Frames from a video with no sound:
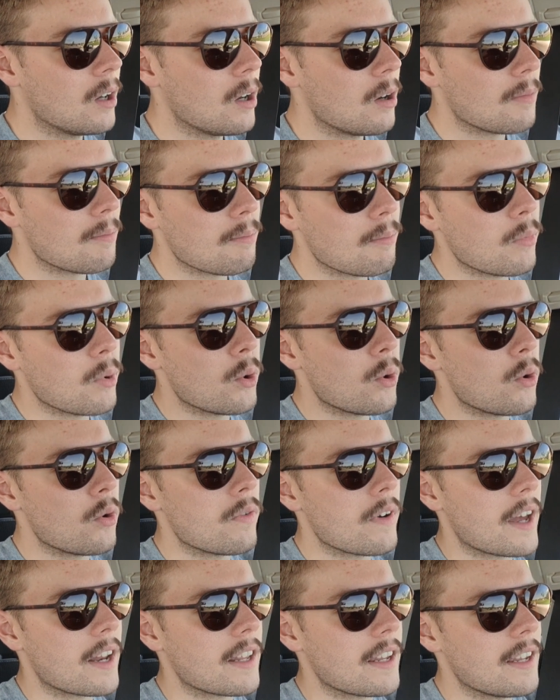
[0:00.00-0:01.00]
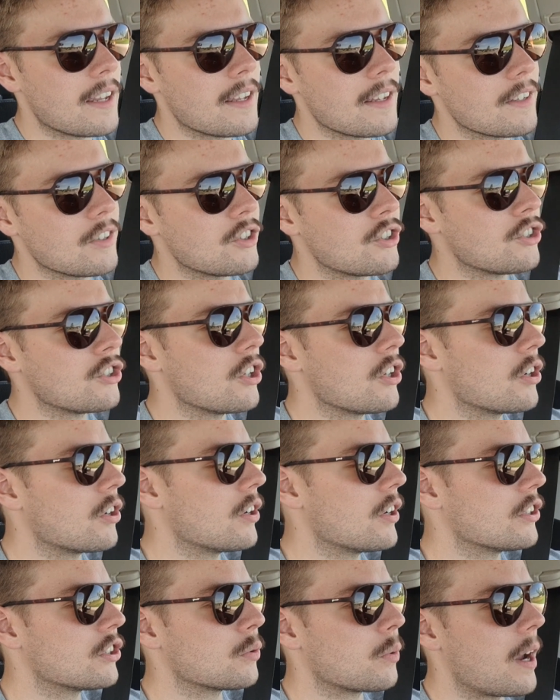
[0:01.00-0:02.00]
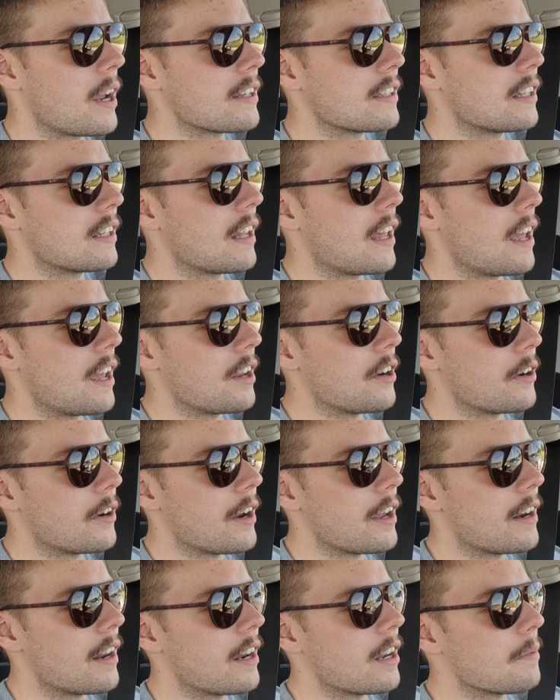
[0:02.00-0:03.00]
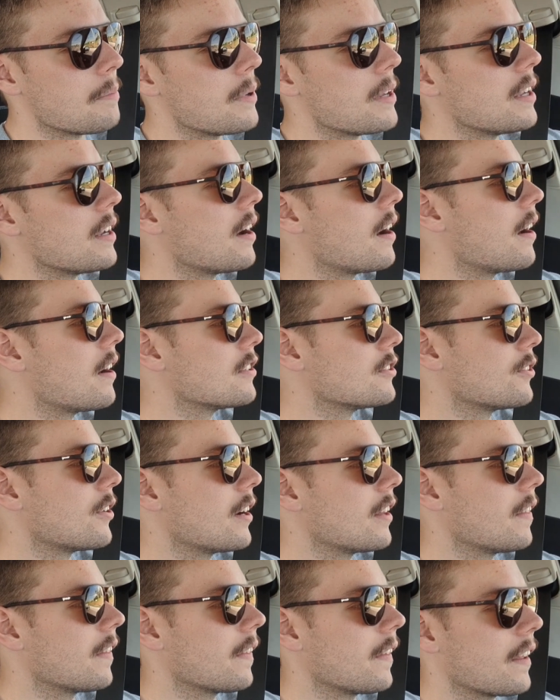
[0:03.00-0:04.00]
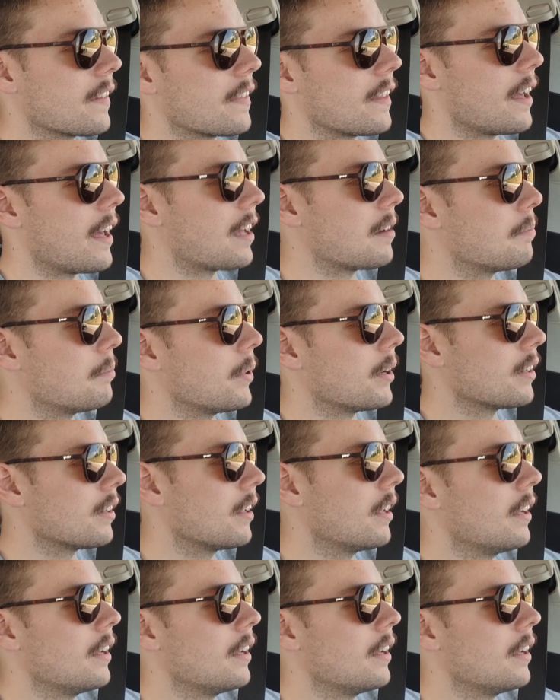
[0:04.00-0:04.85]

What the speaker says: move any serious weight today or hit any PRs or anything like that. But